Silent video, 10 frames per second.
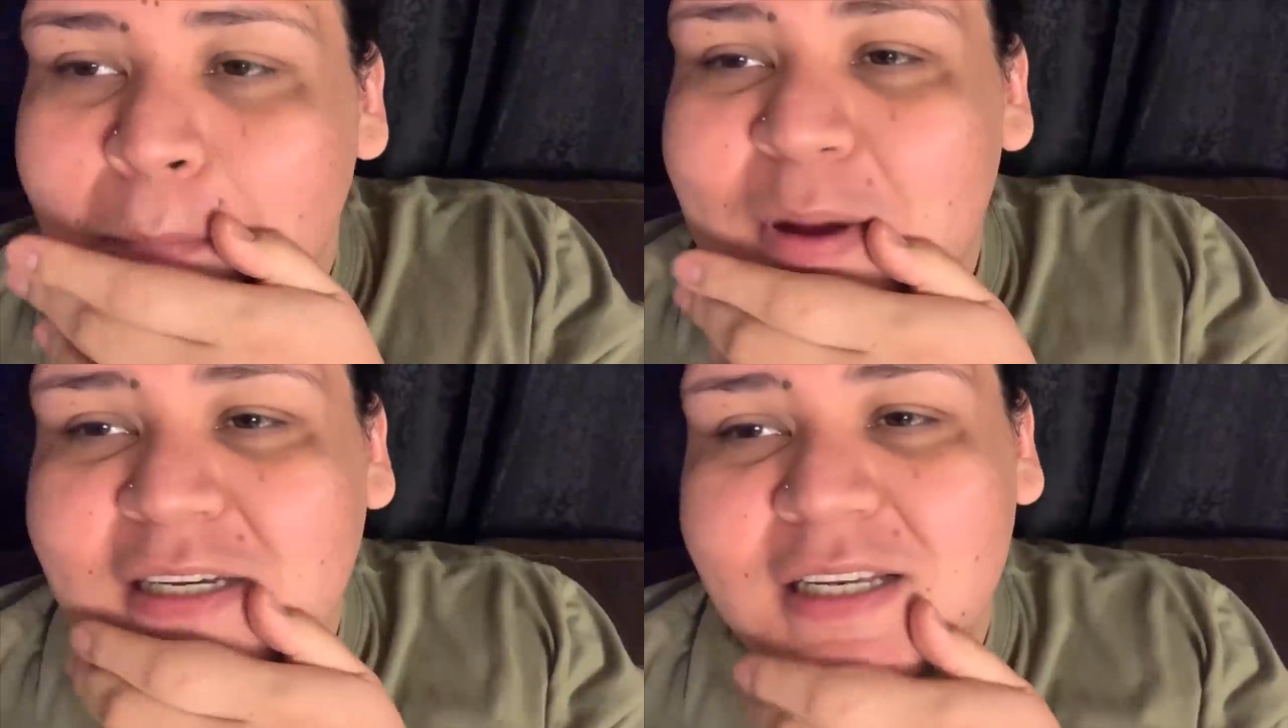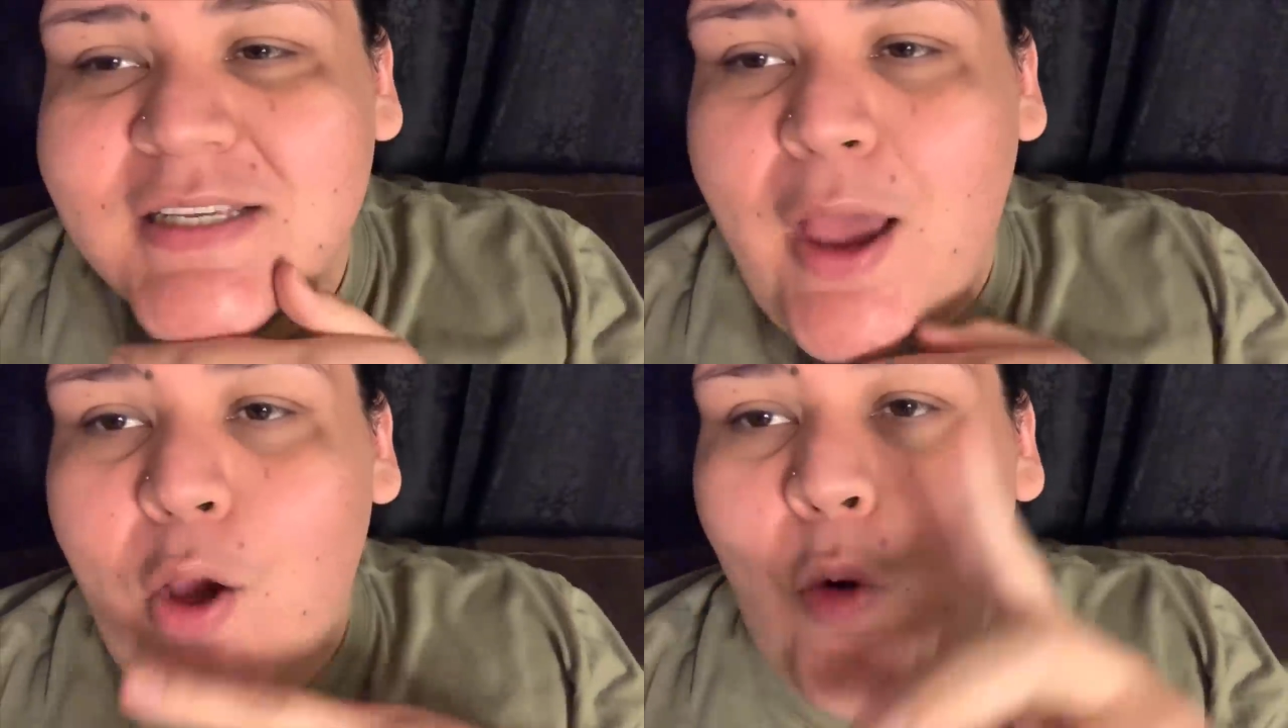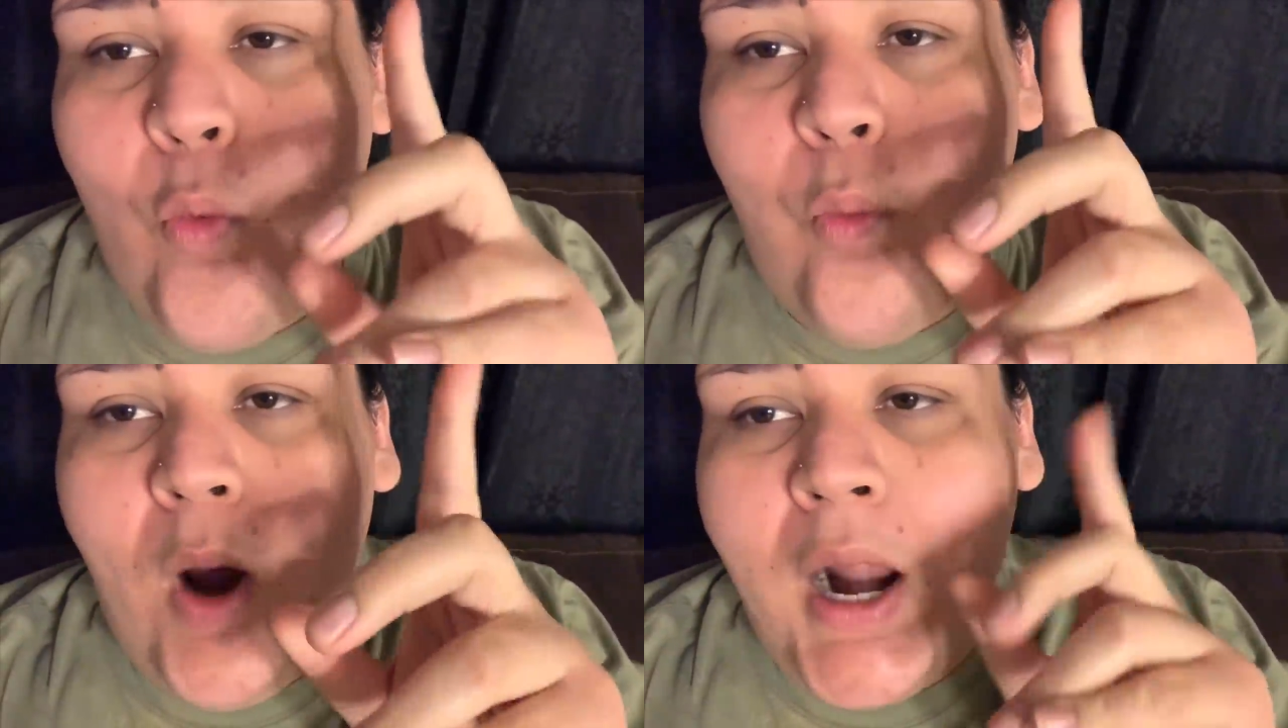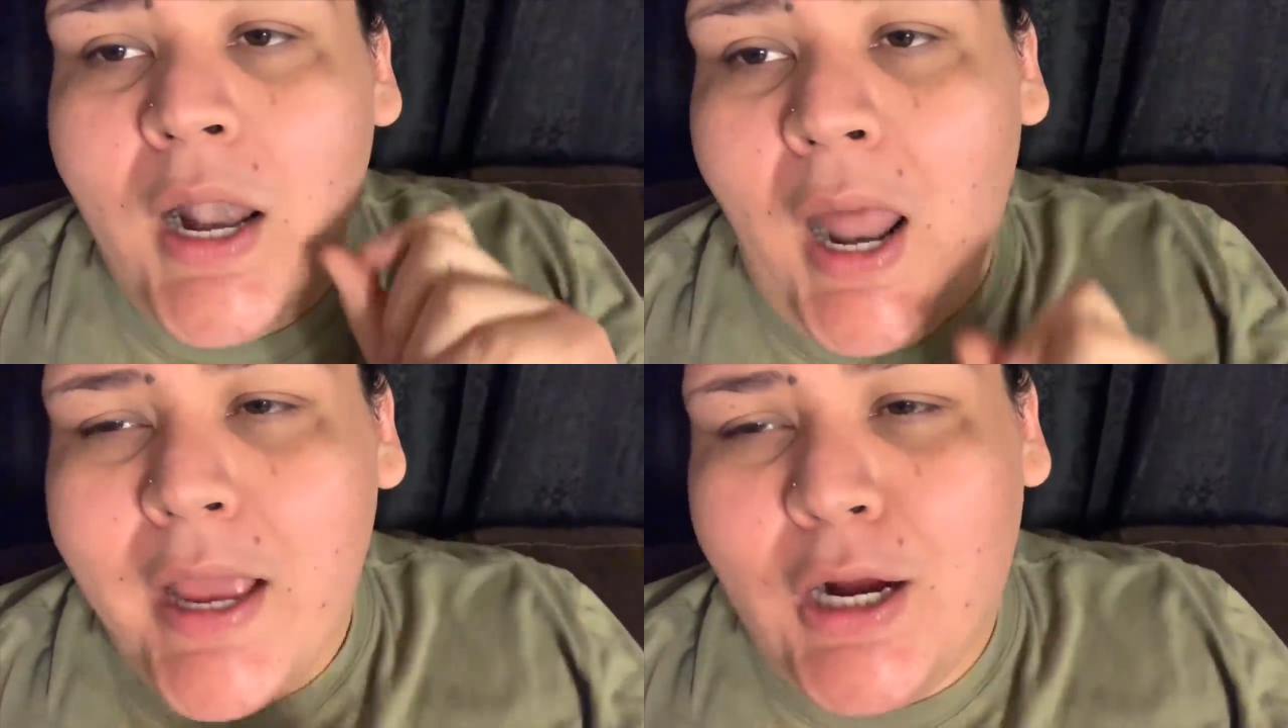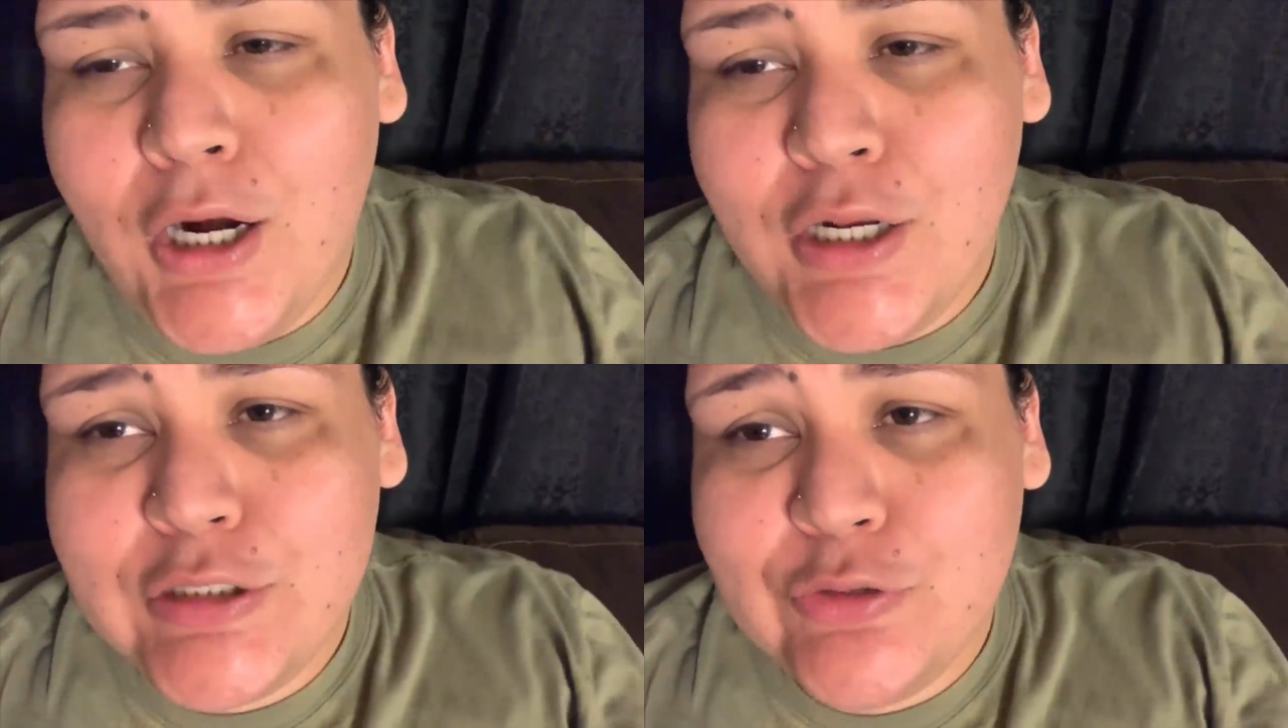Bitches get one like
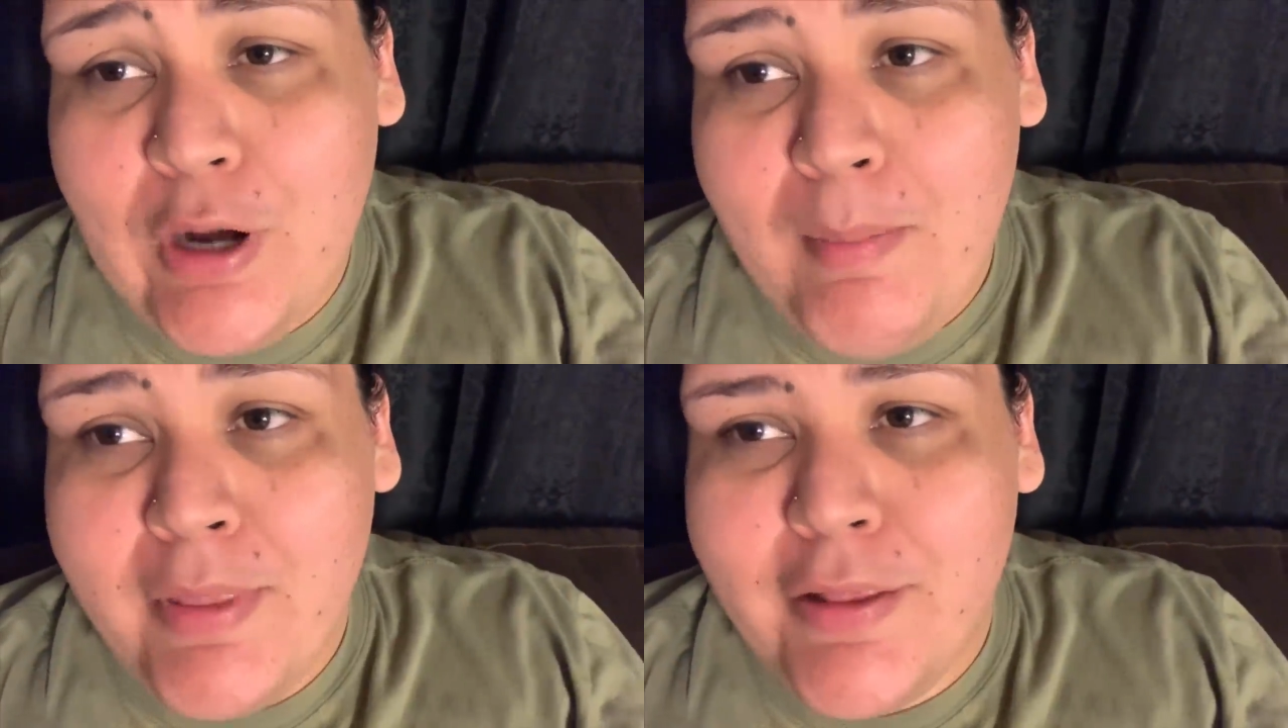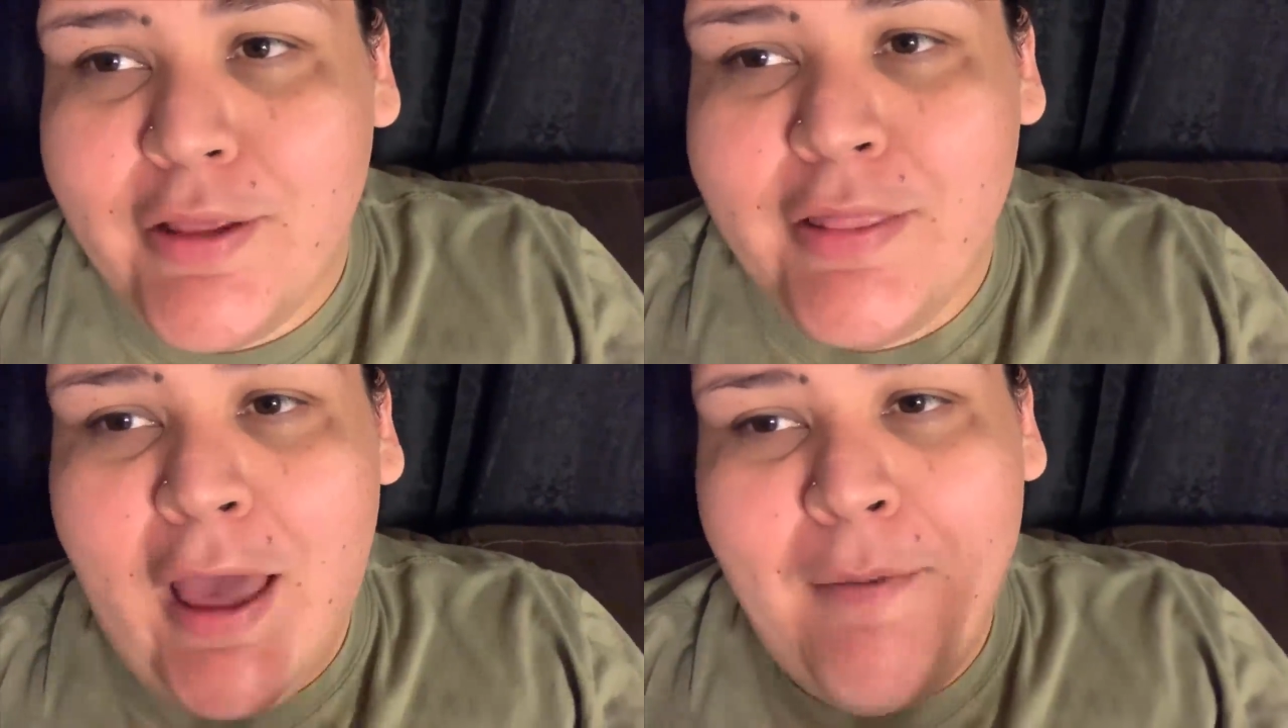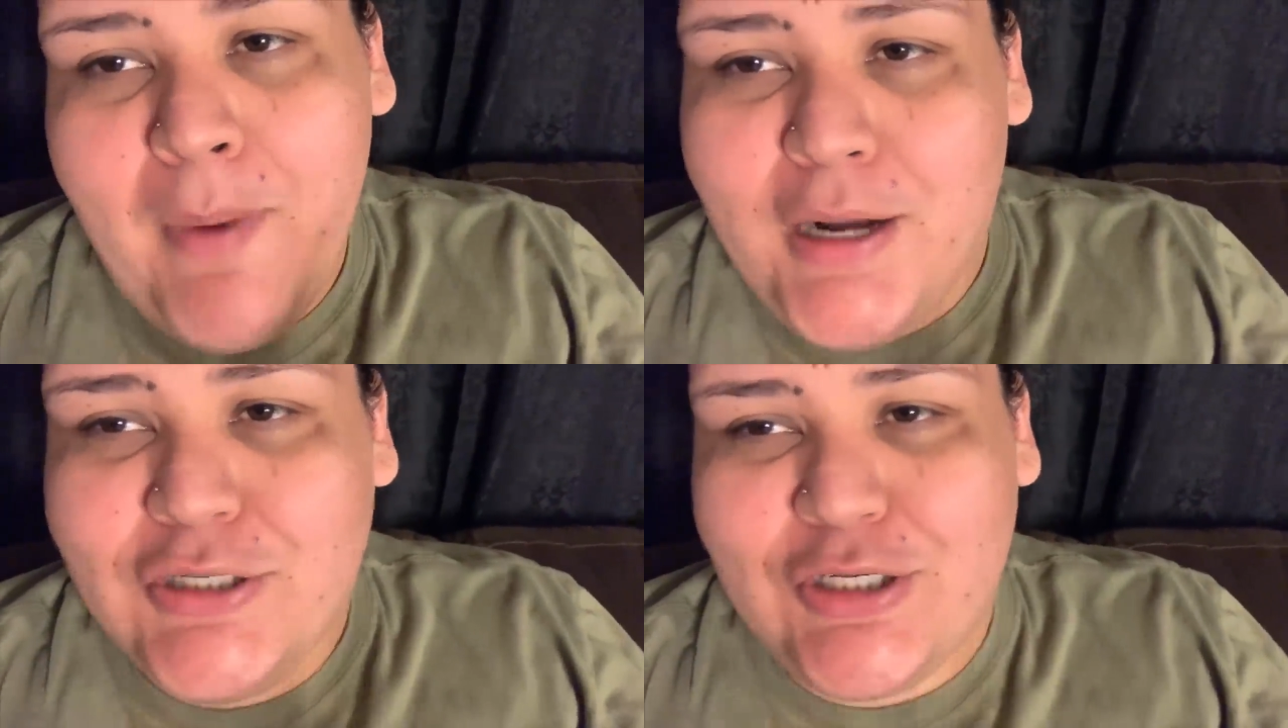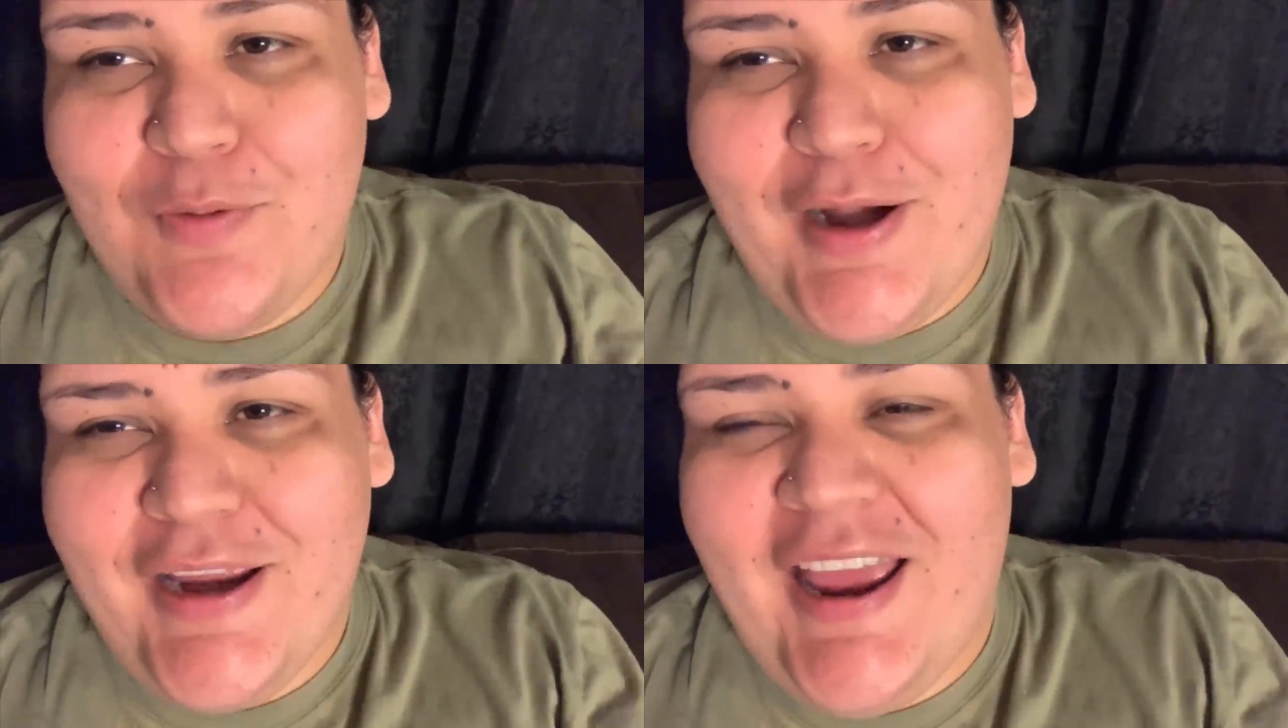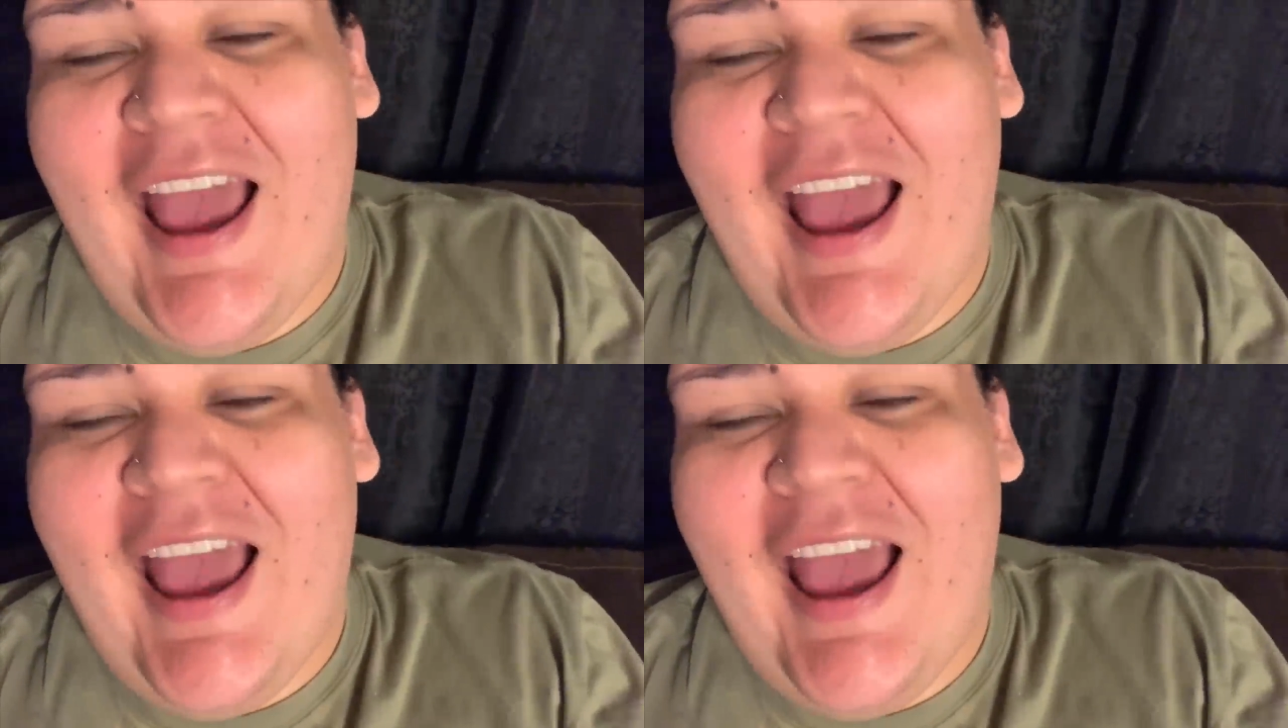on Instagram and they think they have managers already.